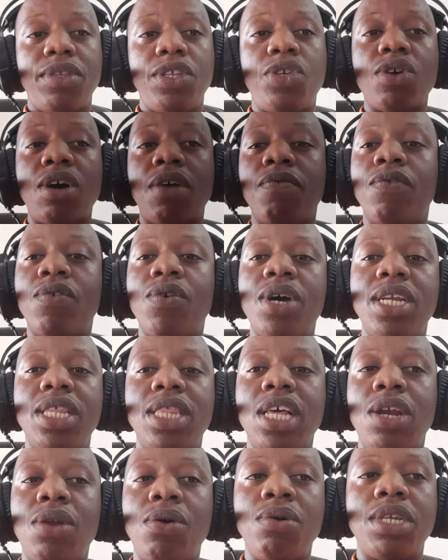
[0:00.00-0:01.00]
to avoid
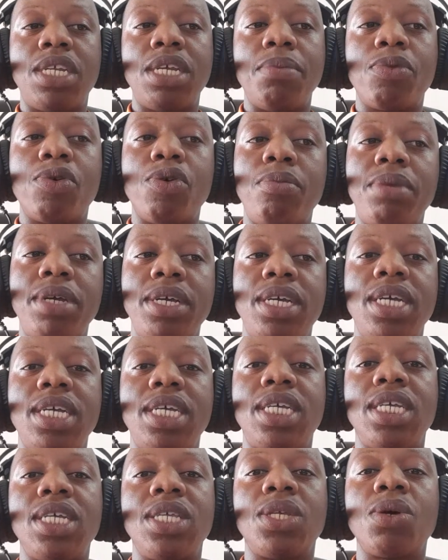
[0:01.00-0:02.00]
the long-term
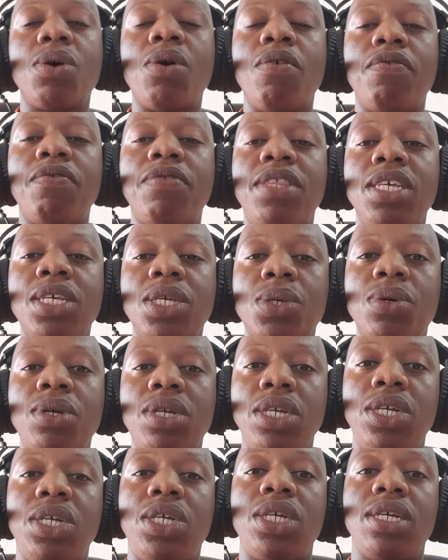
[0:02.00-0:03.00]
complications of this
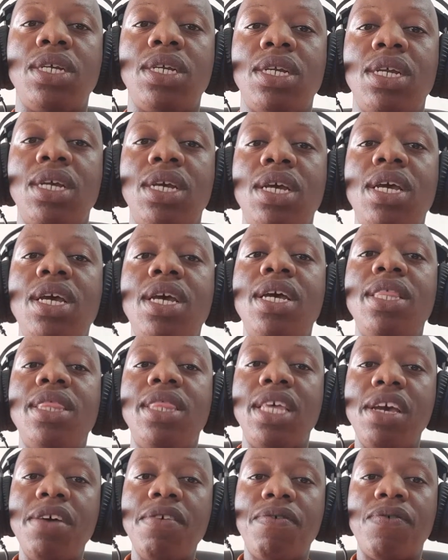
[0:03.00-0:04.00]
condition.
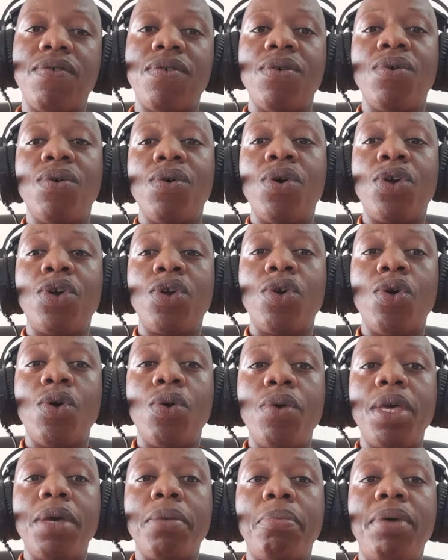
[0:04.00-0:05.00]
Therefore,
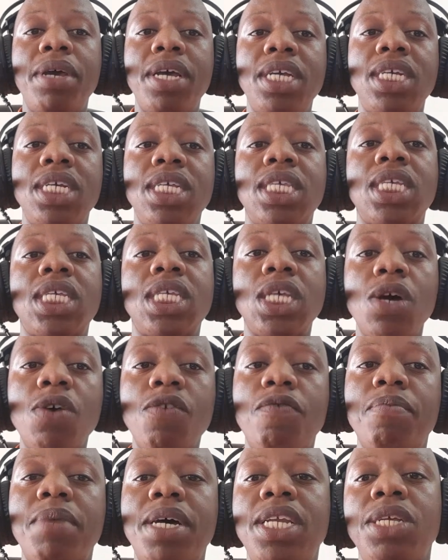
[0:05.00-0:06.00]
ongoing patient
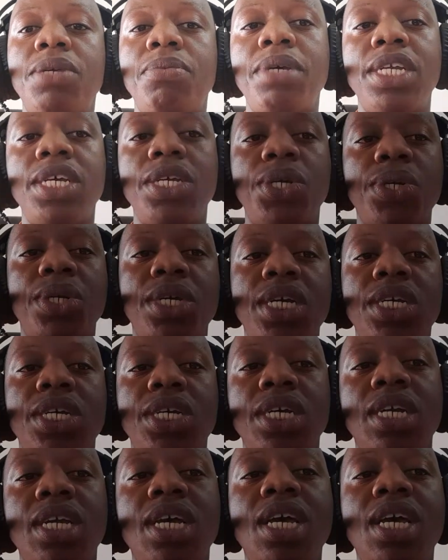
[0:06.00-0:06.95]
self-management education